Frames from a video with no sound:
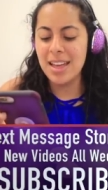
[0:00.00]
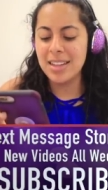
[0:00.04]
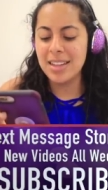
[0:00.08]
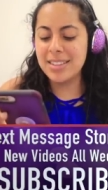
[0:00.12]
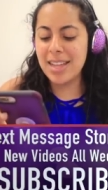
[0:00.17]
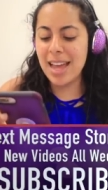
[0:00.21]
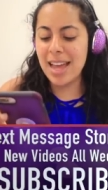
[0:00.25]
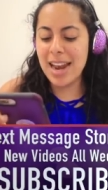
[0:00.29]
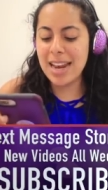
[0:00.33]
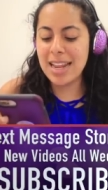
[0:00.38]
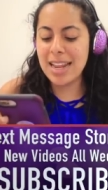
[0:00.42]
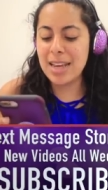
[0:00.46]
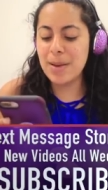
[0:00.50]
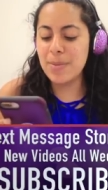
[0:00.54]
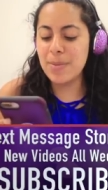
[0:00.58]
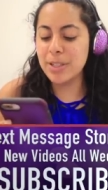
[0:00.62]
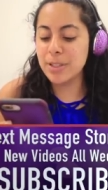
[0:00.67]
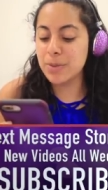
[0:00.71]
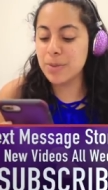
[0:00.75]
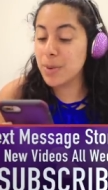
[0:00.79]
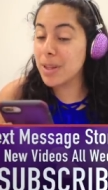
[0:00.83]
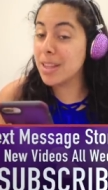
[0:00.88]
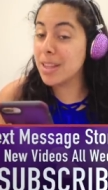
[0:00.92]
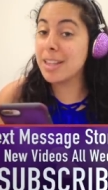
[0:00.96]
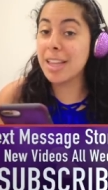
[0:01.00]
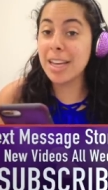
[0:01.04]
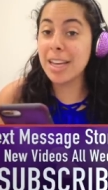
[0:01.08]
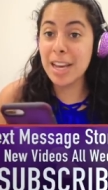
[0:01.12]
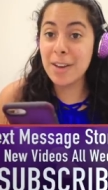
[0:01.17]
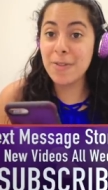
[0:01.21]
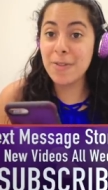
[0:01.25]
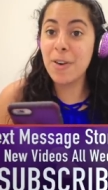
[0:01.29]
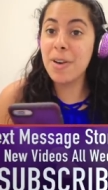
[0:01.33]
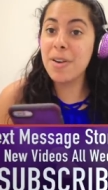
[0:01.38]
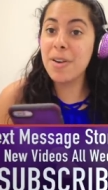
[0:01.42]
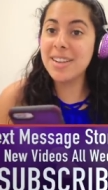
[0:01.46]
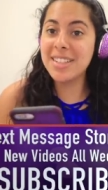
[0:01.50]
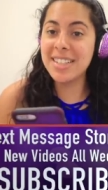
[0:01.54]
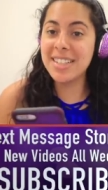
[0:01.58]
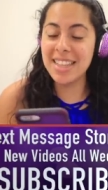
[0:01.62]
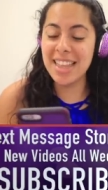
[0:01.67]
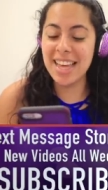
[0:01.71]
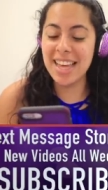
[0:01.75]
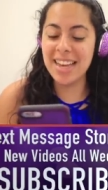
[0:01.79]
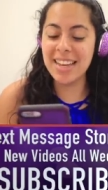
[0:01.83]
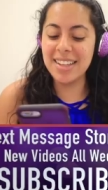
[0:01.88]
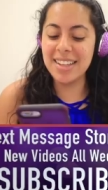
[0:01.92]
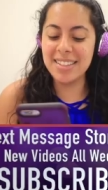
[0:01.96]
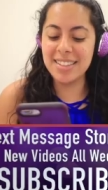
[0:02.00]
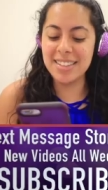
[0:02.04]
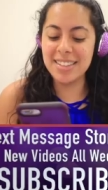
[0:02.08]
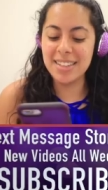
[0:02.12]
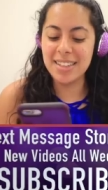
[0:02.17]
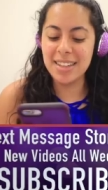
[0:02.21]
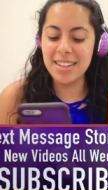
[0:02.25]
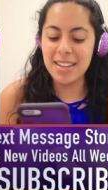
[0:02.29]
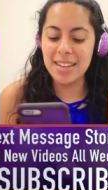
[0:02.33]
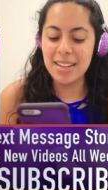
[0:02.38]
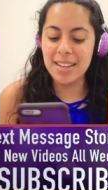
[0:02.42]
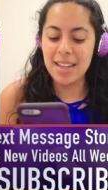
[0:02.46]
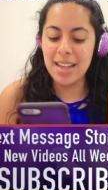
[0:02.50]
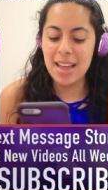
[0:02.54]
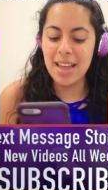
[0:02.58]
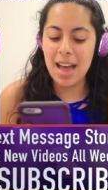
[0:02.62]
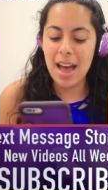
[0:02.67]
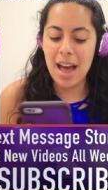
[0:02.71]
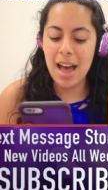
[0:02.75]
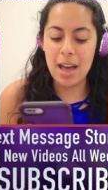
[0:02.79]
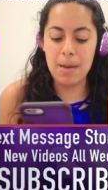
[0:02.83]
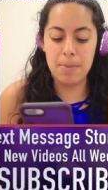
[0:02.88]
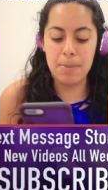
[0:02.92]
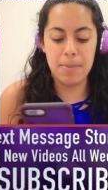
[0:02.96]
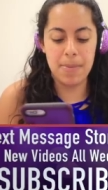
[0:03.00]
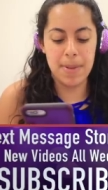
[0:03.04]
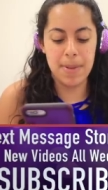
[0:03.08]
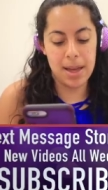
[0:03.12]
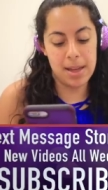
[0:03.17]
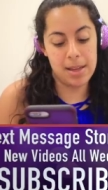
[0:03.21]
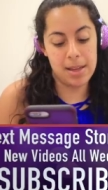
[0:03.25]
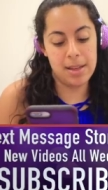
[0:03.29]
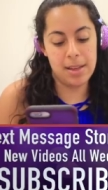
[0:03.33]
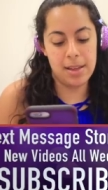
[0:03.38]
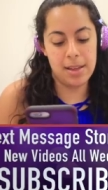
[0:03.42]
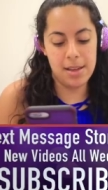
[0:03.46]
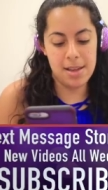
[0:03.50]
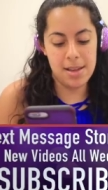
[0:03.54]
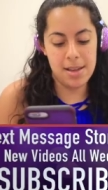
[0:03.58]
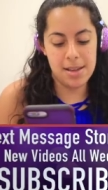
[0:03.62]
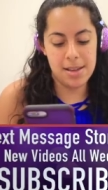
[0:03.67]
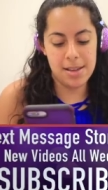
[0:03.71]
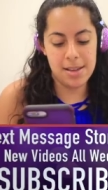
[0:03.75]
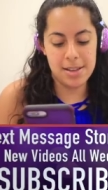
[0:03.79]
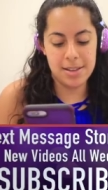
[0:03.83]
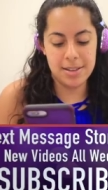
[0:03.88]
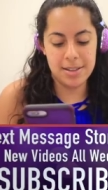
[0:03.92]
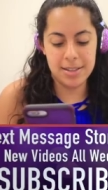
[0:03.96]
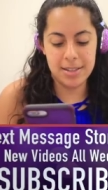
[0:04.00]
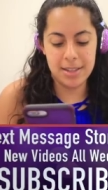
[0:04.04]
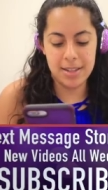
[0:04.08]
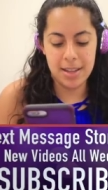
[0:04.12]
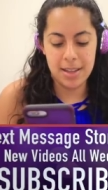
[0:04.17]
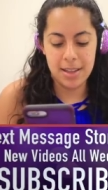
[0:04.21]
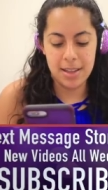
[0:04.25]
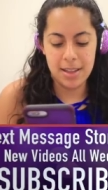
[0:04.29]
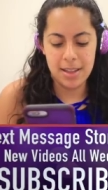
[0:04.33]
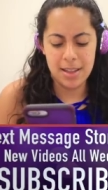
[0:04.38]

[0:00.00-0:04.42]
Said he was really looking forward to this. I bet he is.